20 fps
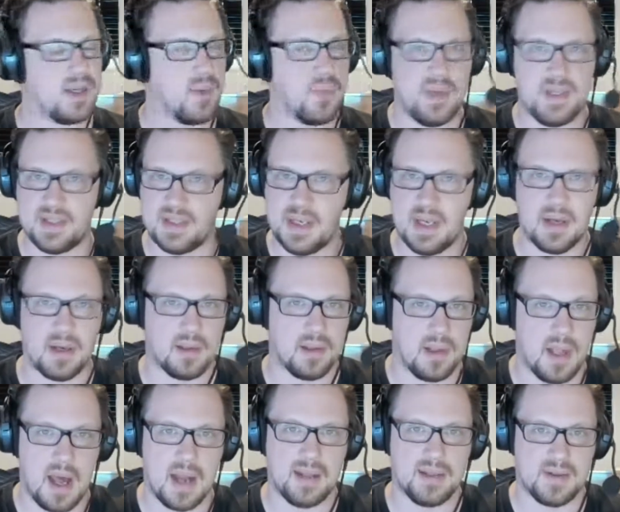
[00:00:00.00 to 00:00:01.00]
We see it in a
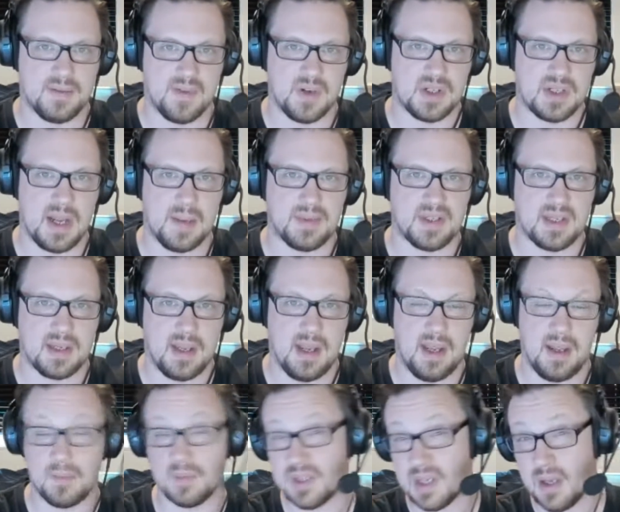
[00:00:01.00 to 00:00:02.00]
lot of different types of
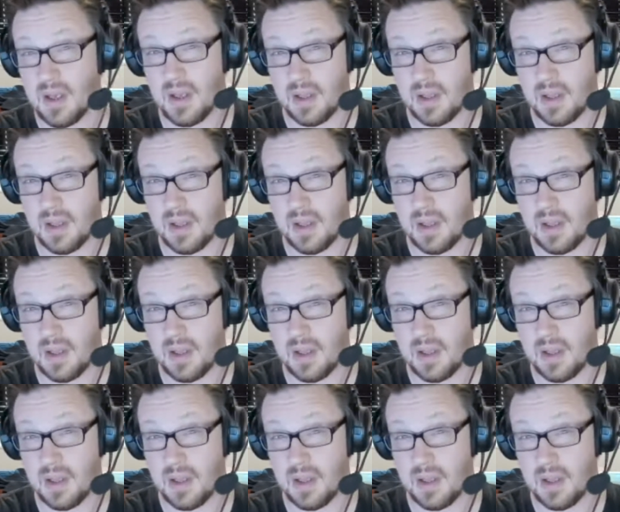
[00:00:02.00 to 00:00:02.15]
games.